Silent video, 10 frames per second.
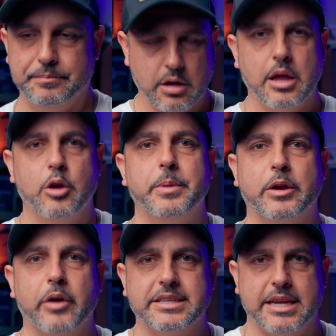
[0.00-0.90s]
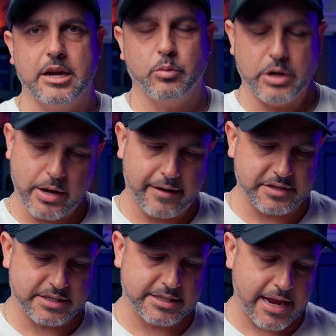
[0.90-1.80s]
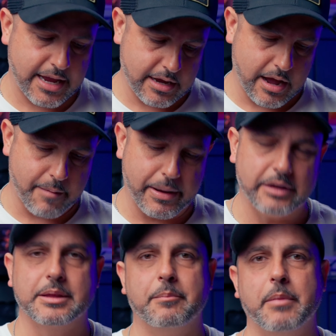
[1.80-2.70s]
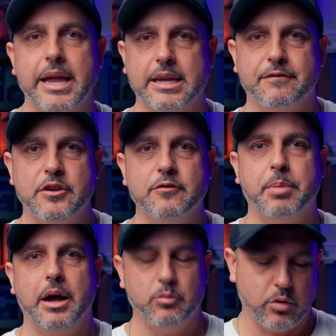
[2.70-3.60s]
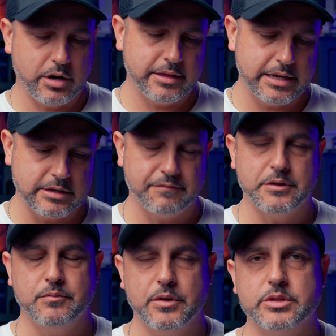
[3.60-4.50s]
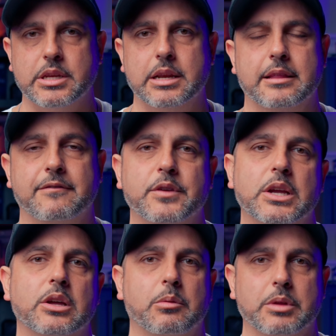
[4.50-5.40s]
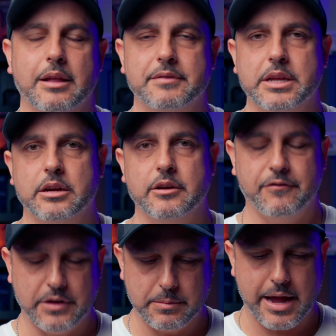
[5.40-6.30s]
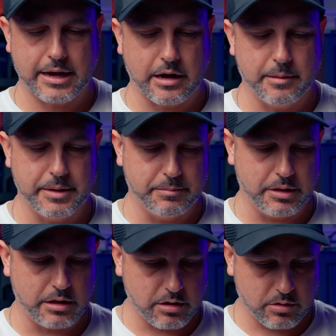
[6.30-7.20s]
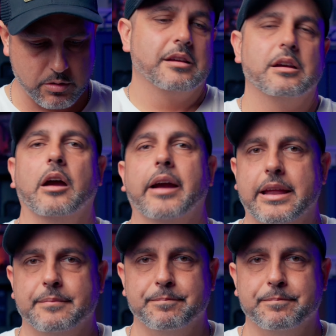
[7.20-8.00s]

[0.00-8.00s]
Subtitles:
It would be great to hear what you have to say about the mic. If you've bought one of these, if you've used it in the field, I would love to hear your feedback. Comment below. All right.